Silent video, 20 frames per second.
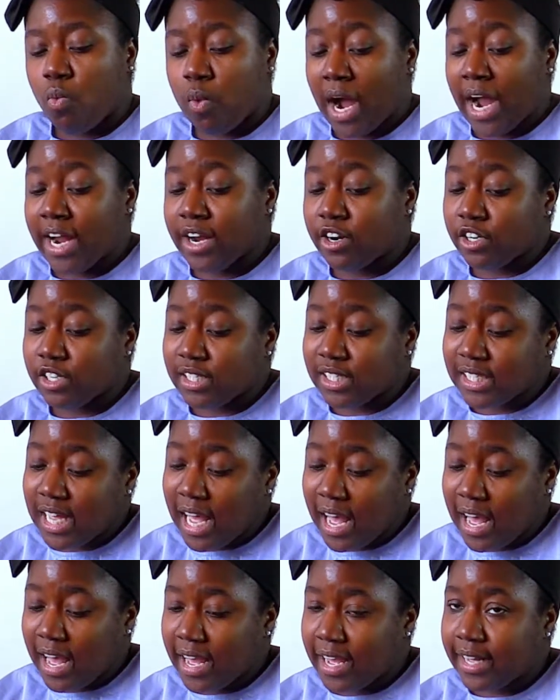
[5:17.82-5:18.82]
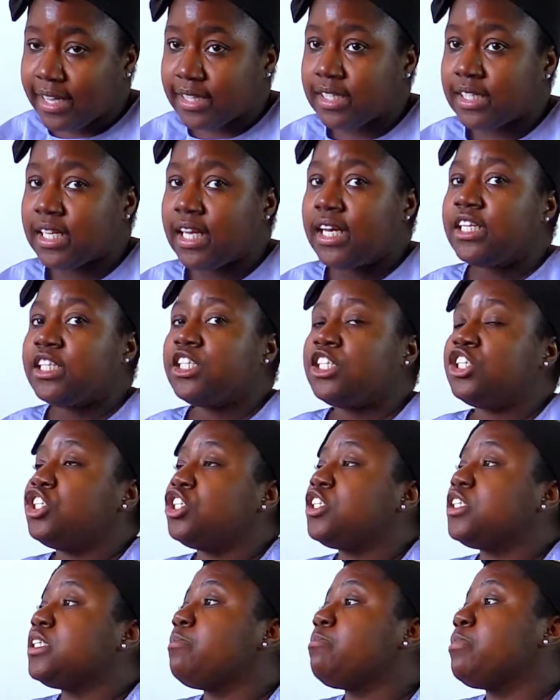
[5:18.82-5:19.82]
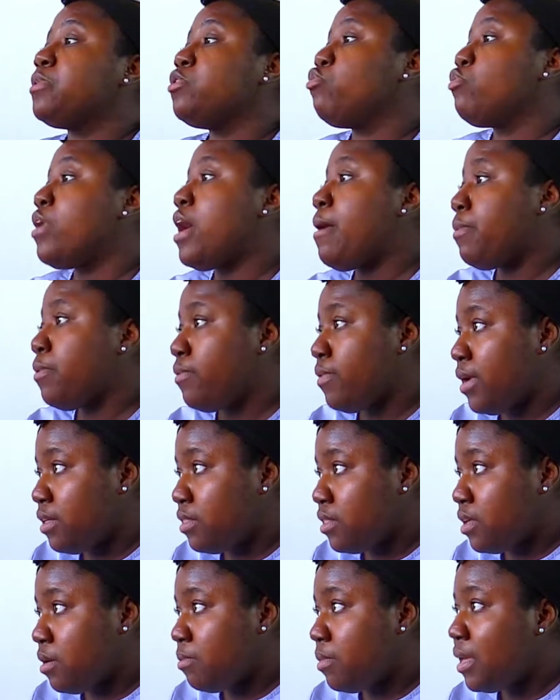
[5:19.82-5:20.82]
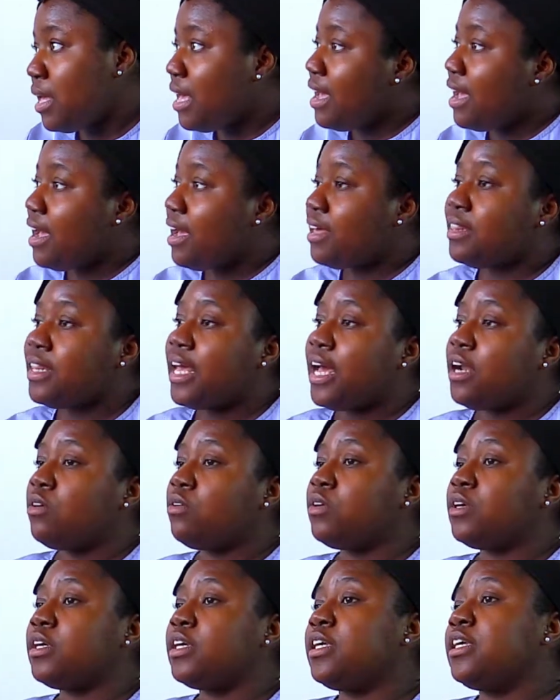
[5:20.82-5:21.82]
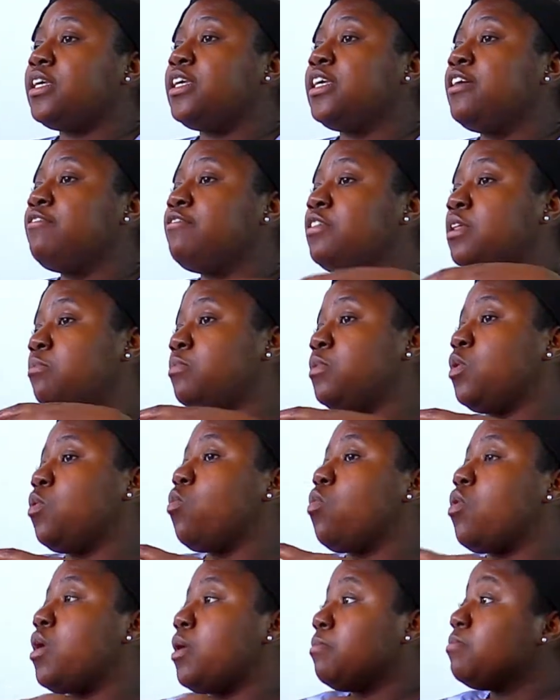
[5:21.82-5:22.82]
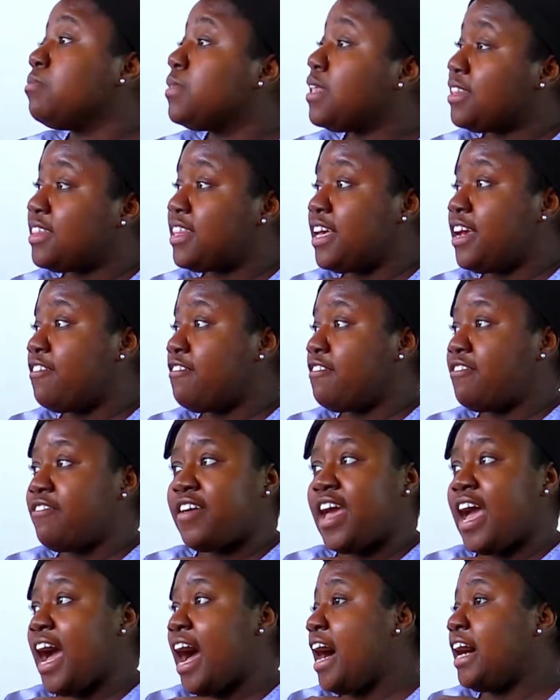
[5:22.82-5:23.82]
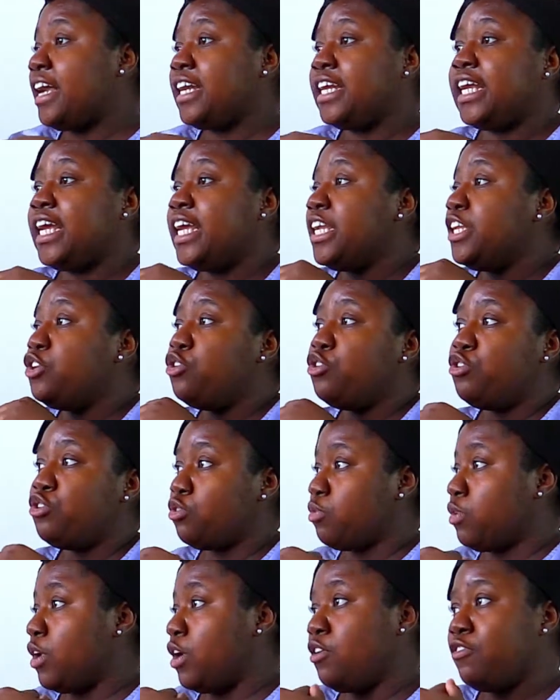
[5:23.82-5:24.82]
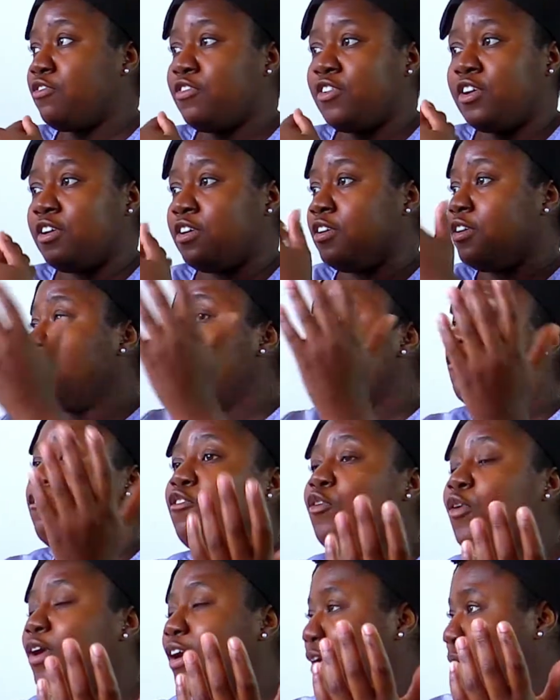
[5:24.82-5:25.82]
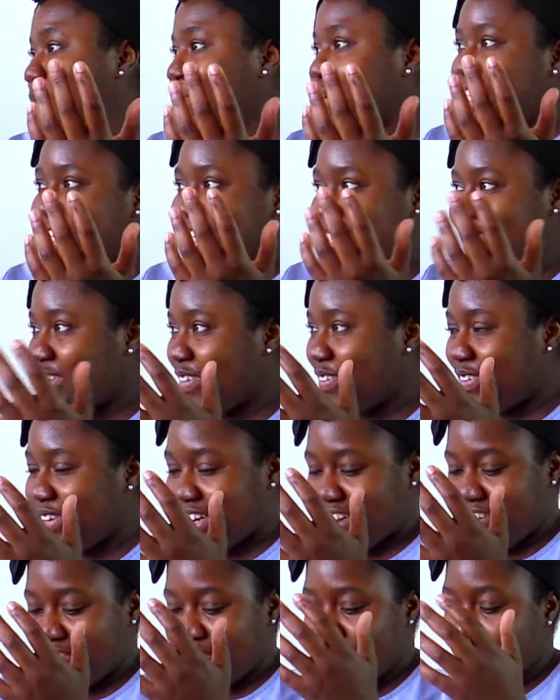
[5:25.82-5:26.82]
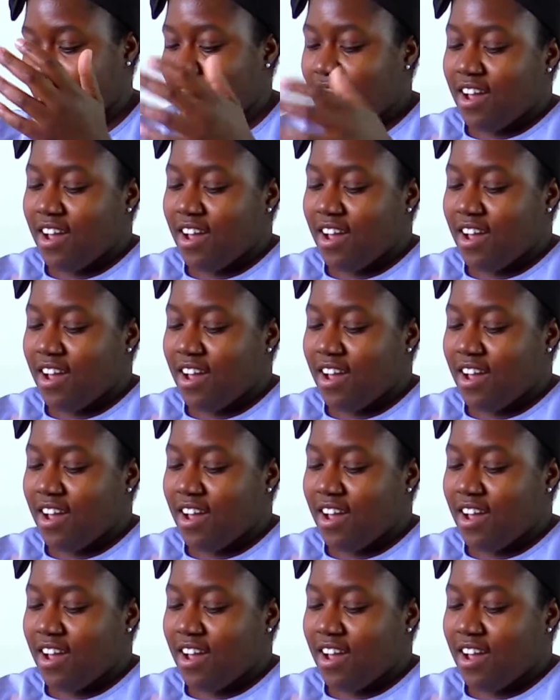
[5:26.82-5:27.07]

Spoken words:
wider sides to just simply wrap around them. And that'll give them the warmth that they've had in utero for 40 weeks or whatever.